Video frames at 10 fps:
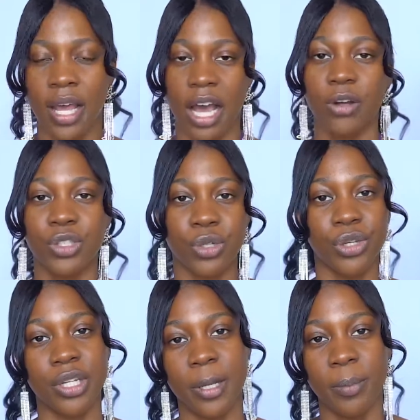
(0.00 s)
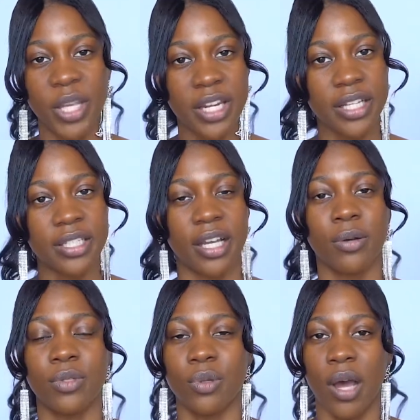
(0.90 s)
I'll show you in a minute
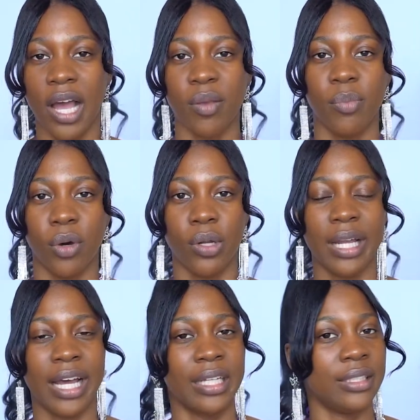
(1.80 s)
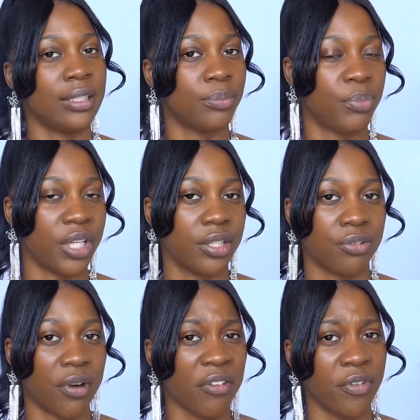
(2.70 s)
how to eyeball and pick the
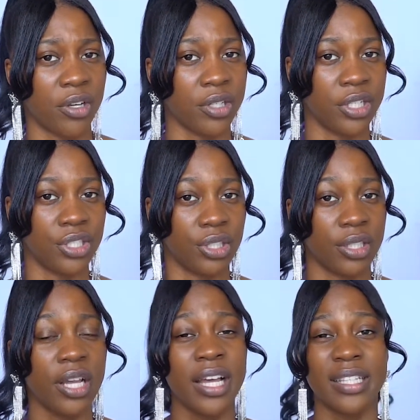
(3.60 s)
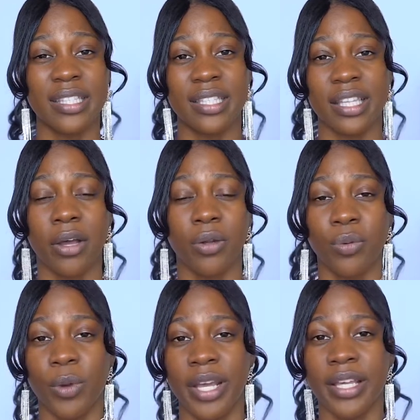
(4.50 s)
right foundation. The second
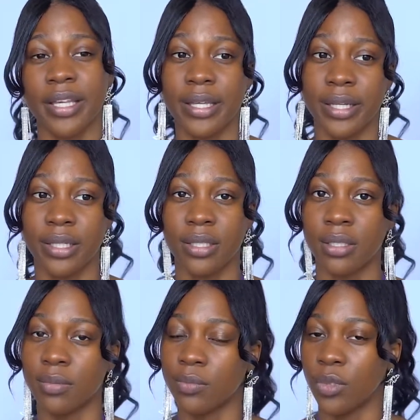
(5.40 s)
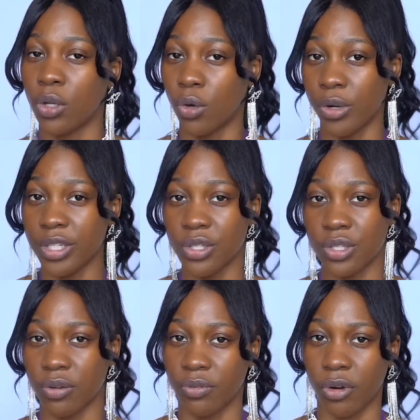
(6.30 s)
way is going to
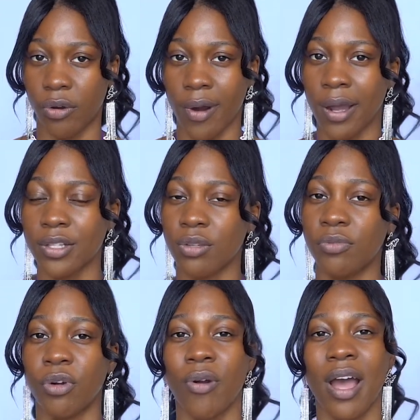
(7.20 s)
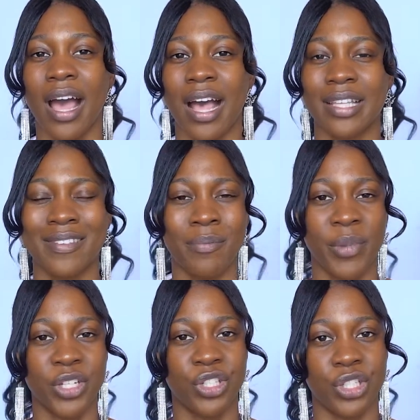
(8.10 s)
Sephora. Sephora has a
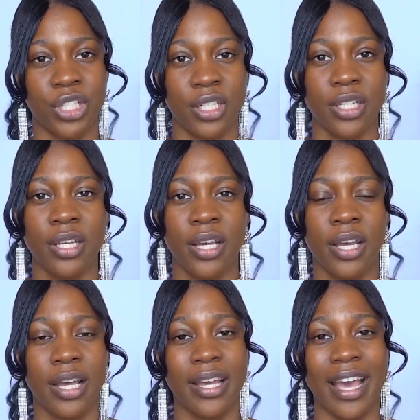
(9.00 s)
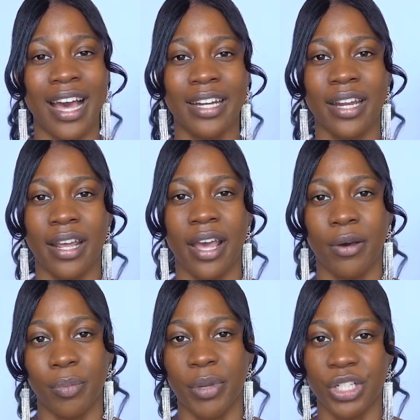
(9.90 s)
machine, a
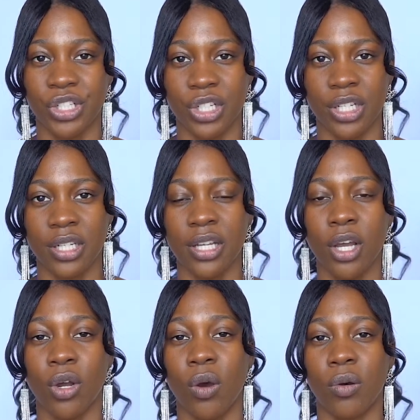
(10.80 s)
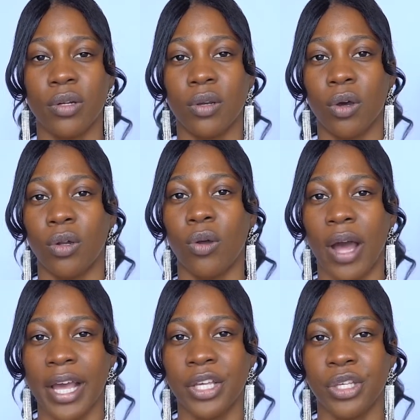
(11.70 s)
handheld machine called the Color
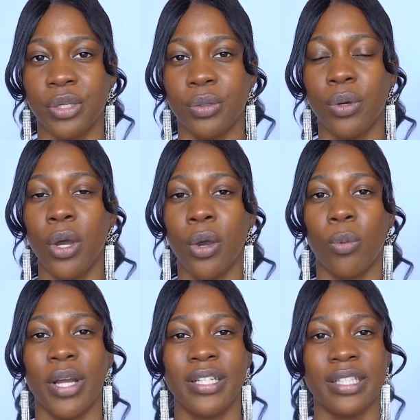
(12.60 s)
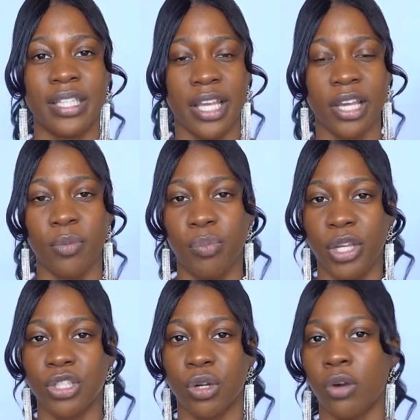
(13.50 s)
IQ, where they take a
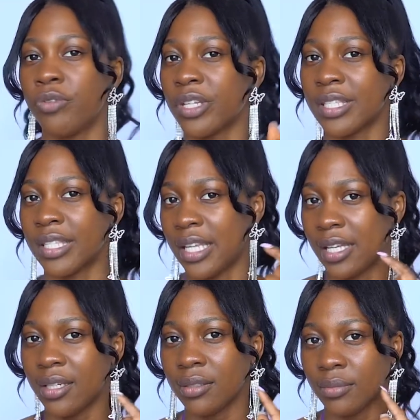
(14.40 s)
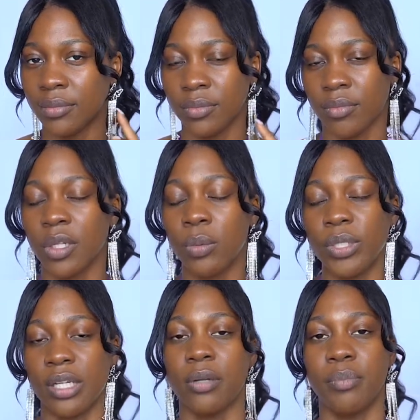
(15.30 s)
picture of your skin
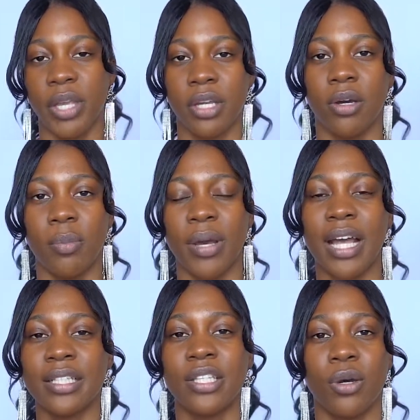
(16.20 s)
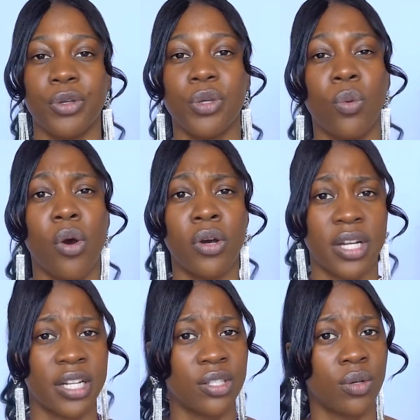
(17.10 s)
without makeup and tell you what
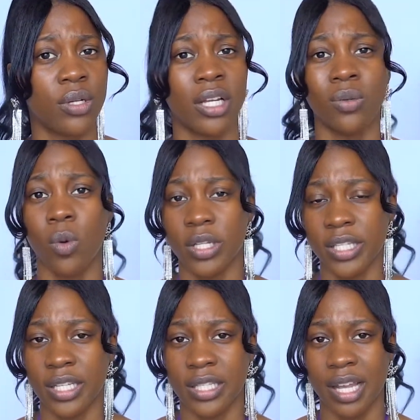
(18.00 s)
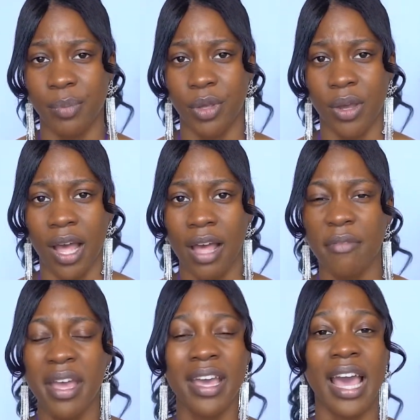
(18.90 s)
undertone and what skin type you have,
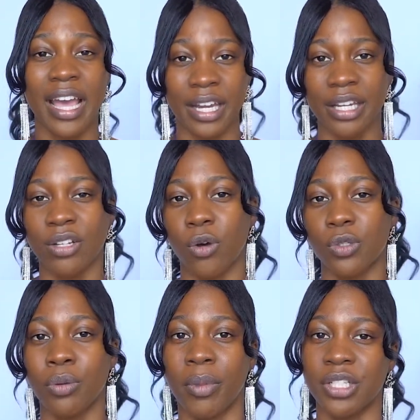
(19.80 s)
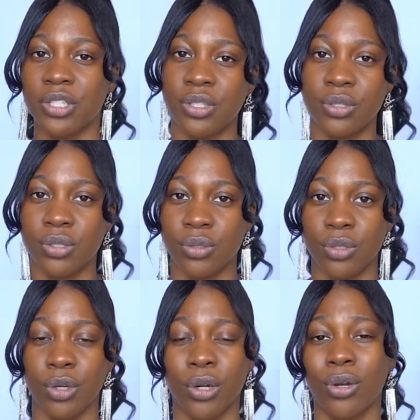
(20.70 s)
and it also matches you to
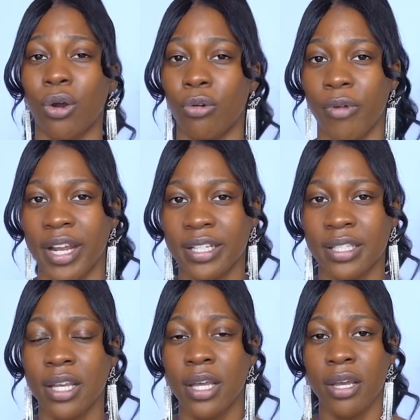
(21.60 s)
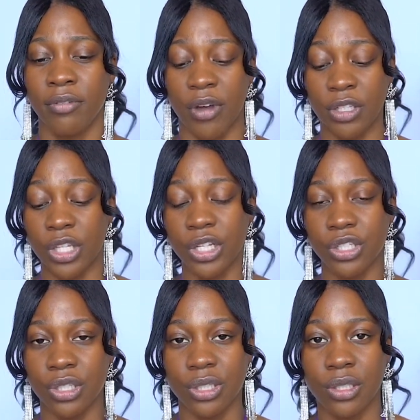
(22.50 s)
the correct
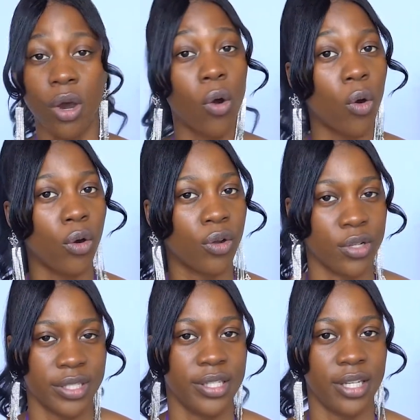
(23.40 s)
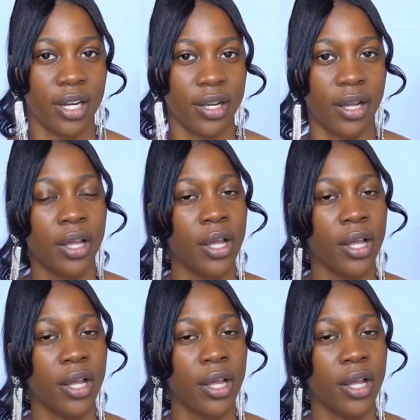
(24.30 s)
foundation or concealer.